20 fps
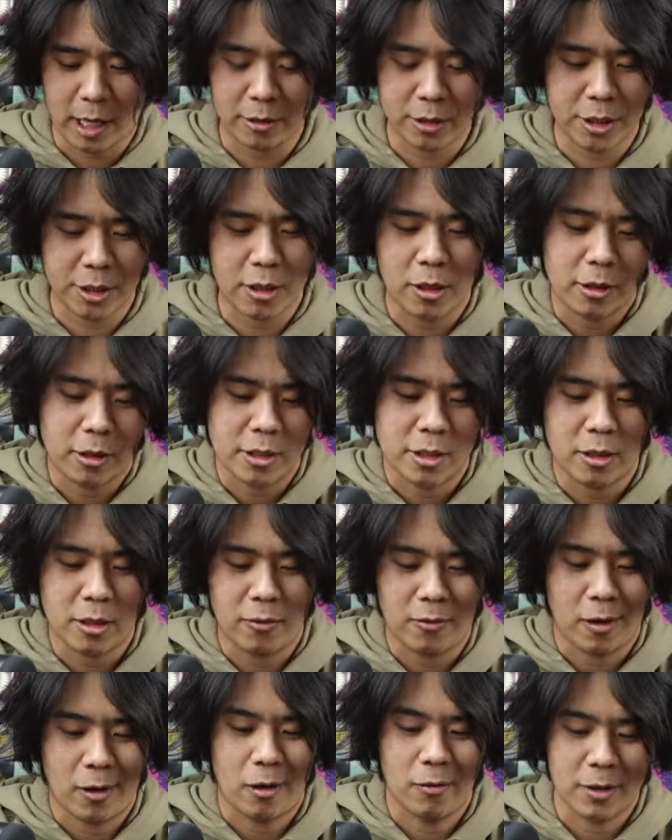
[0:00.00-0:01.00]
I'll just call this
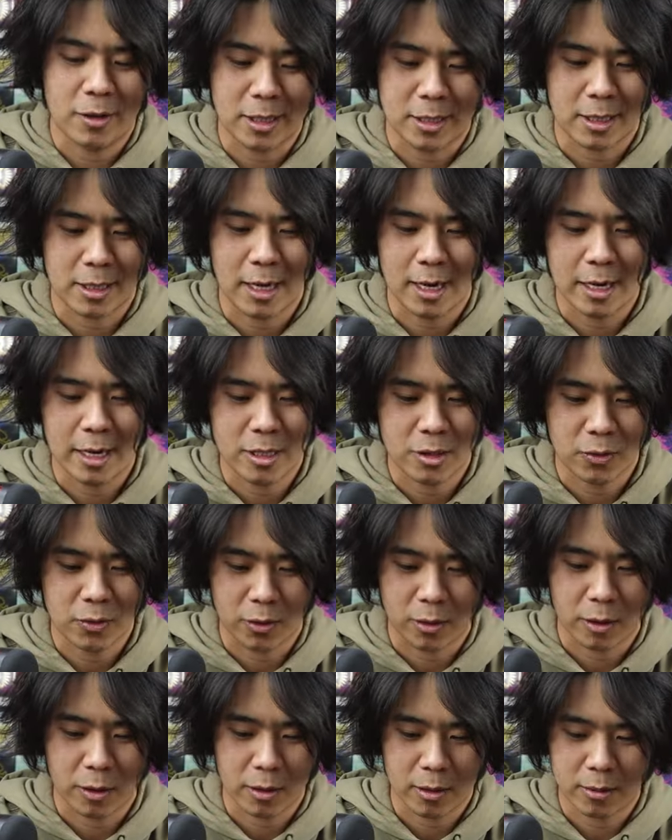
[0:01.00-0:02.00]
Evolving Skies
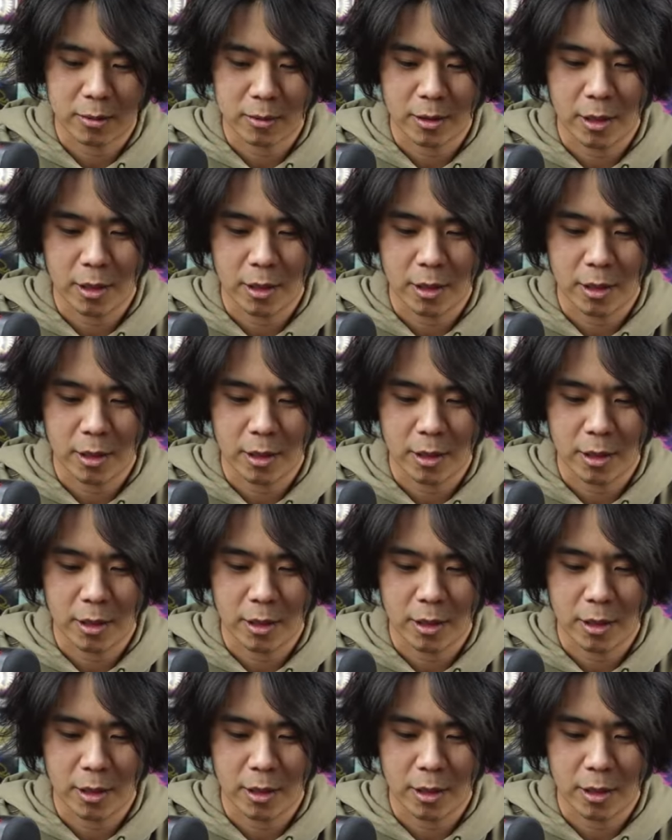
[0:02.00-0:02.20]
for,